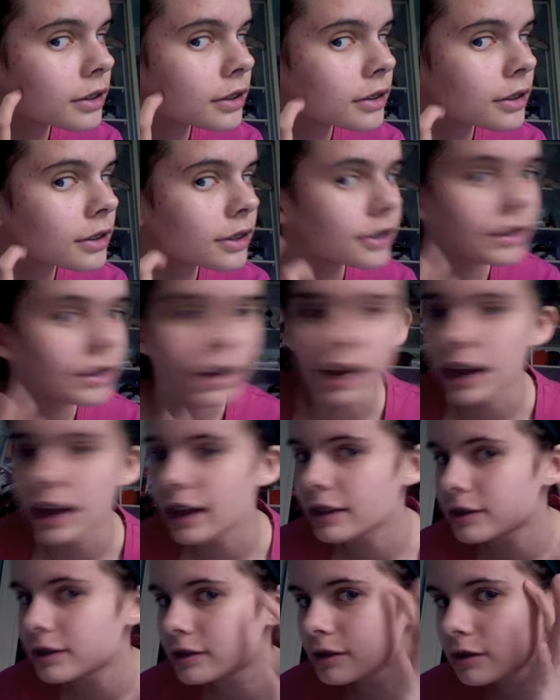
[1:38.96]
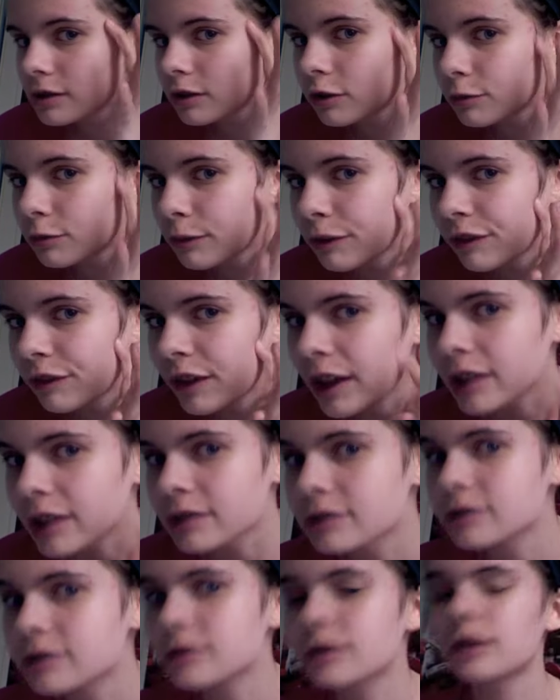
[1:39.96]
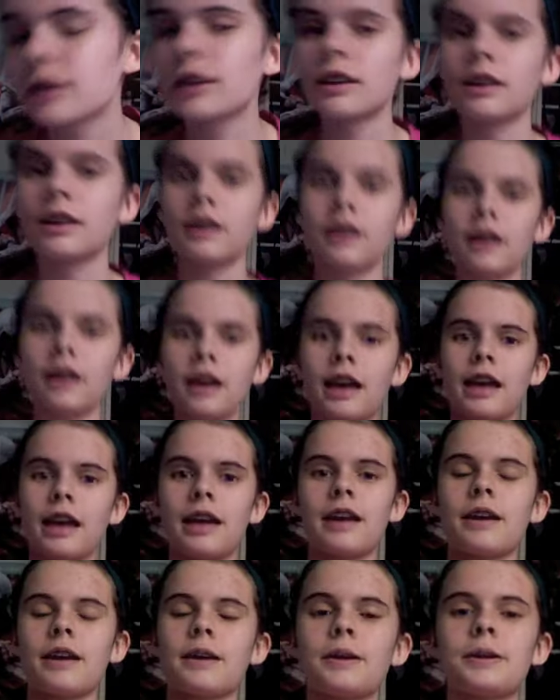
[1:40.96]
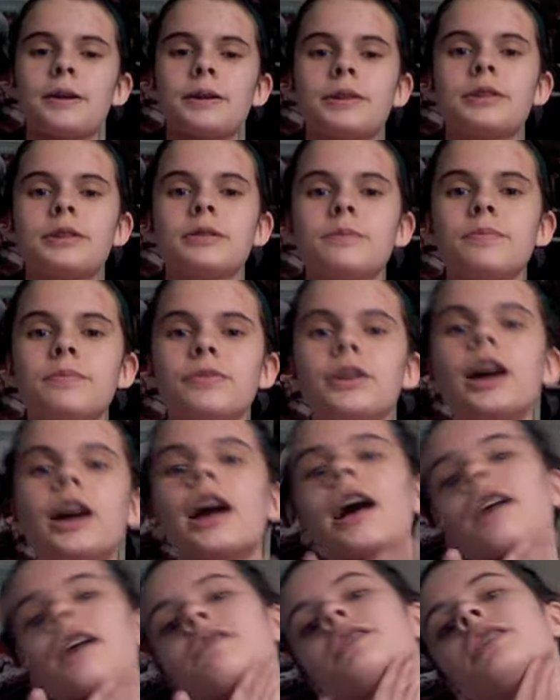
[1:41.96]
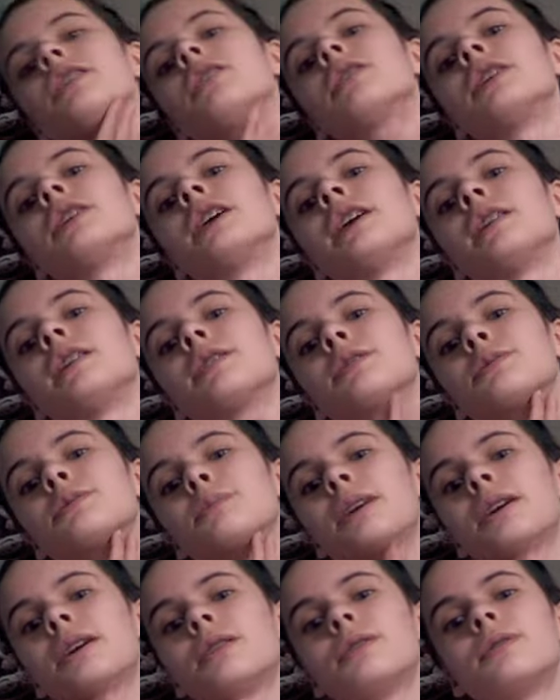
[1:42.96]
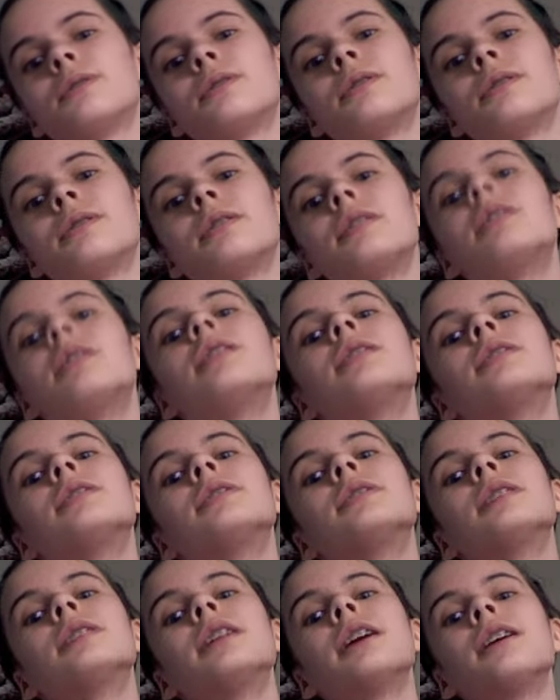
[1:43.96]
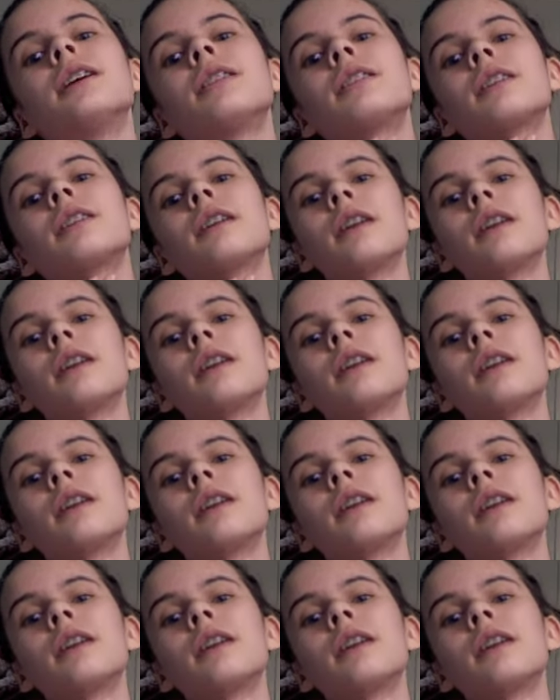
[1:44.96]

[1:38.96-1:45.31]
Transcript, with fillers: the sides of my face and I have it on here as well underneath